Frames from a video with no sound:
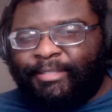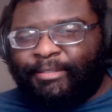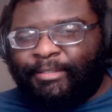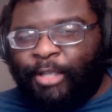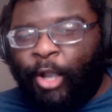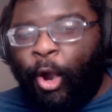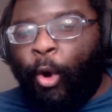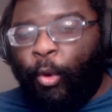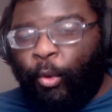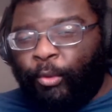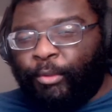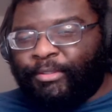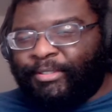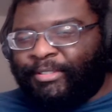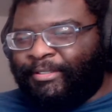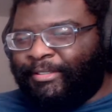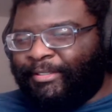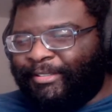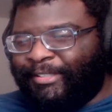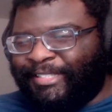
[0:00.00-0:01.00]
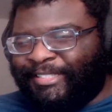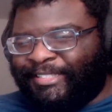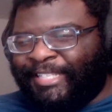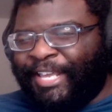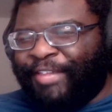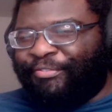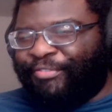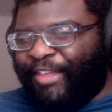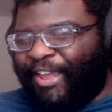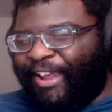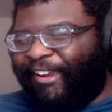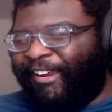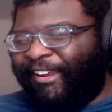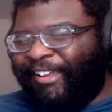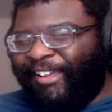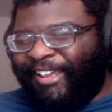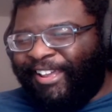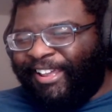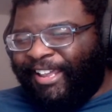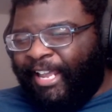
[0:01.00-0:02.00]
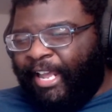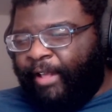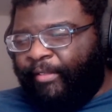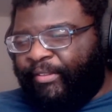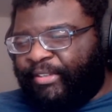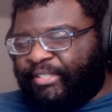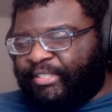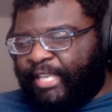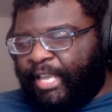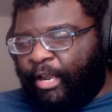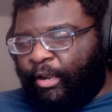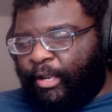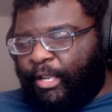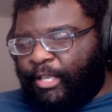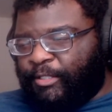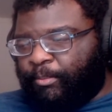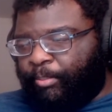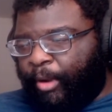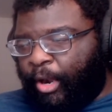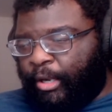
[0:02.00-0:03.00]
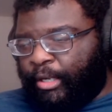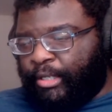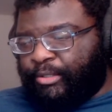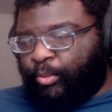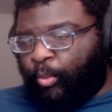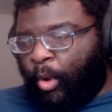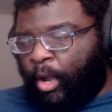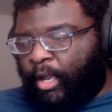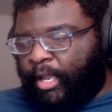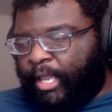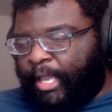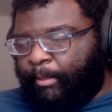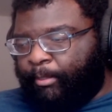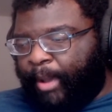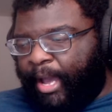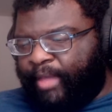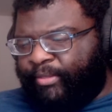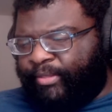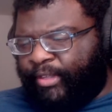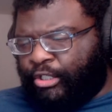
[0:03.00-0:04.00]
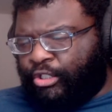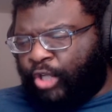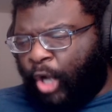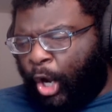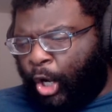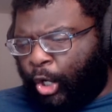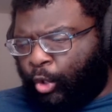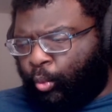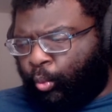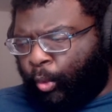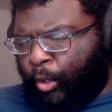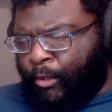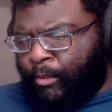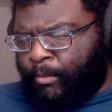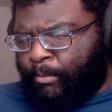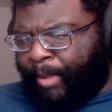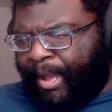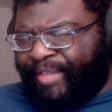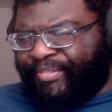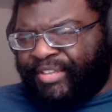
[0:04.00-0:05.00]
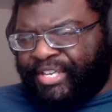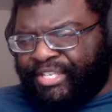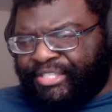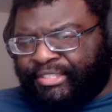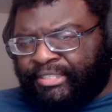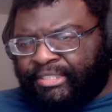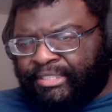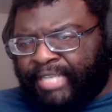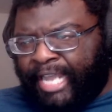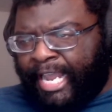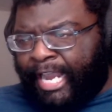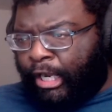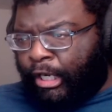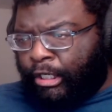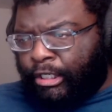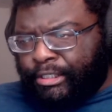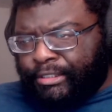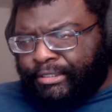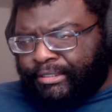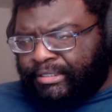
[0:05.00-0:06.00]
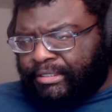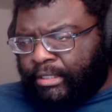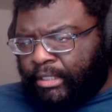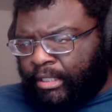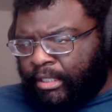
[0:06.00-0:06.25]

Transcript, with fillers: Goals. Let's get there. And the scariest part is walking by the dark room by the stairs?